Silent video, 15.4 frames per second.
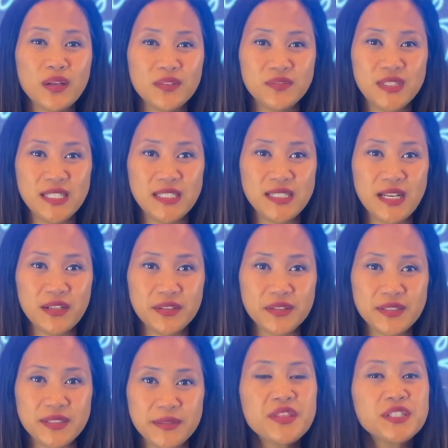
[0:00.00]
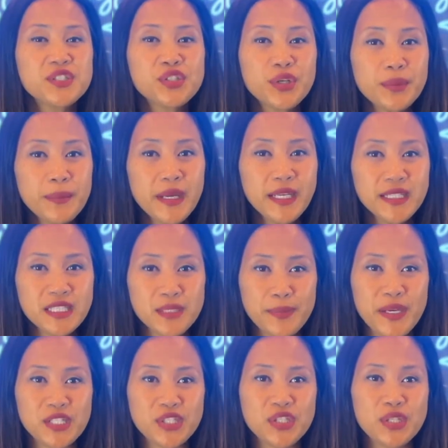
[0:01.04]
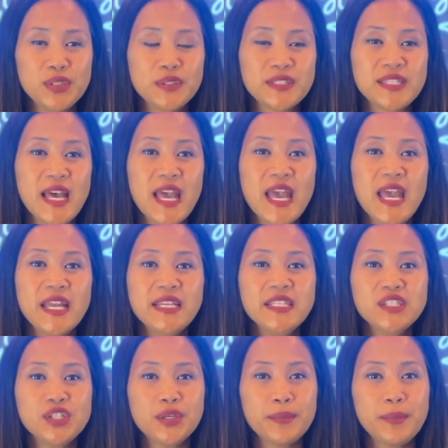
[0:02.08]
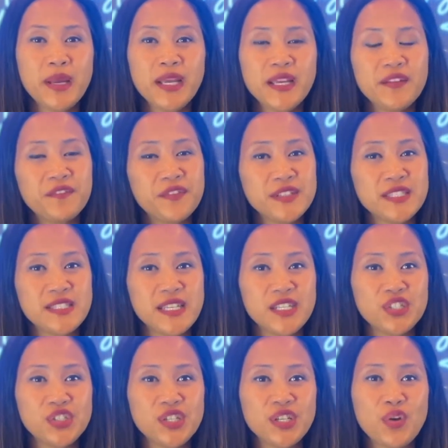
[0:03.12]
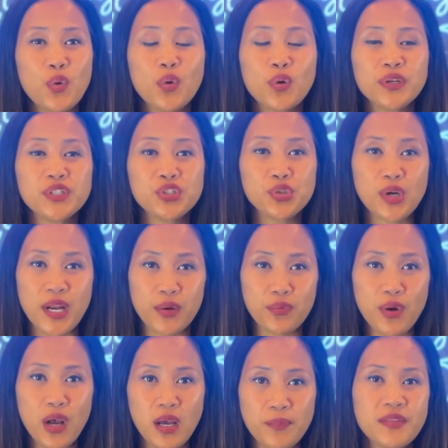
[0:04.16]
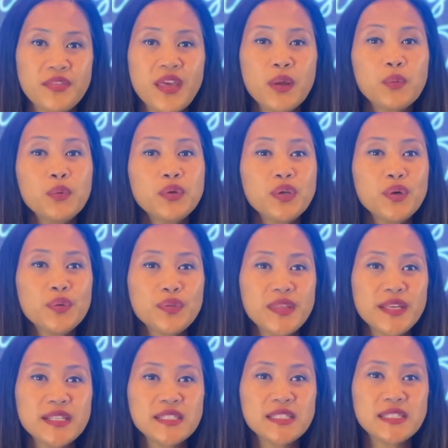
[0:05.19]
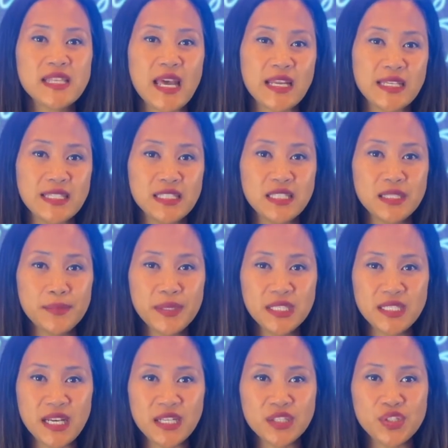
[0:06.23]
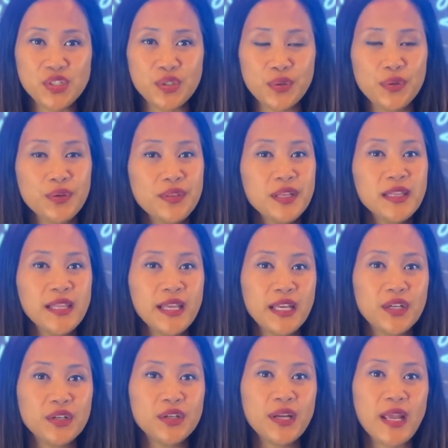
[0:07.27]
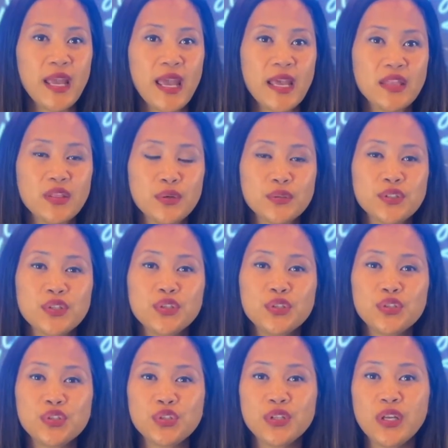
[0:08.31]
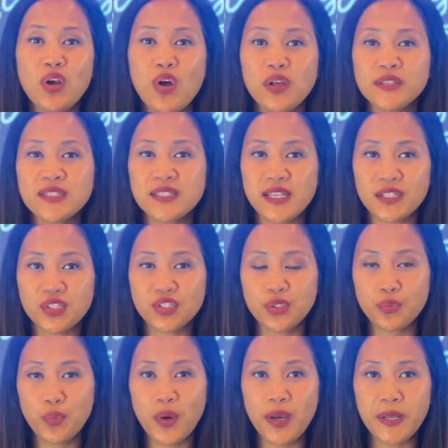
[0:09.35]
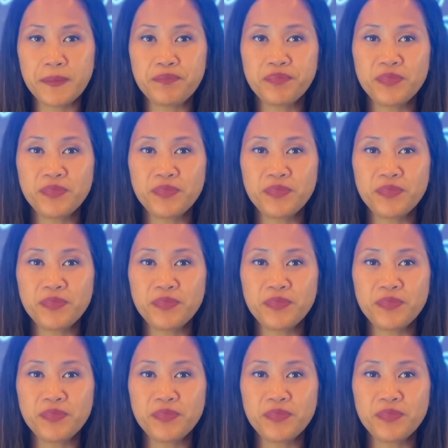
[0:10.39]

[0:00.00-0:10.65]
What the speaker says: of details. The termite inspection looks at any termite infestation or dry rot. They will note things that need to be done sooner than later, and those are usually called Section 1.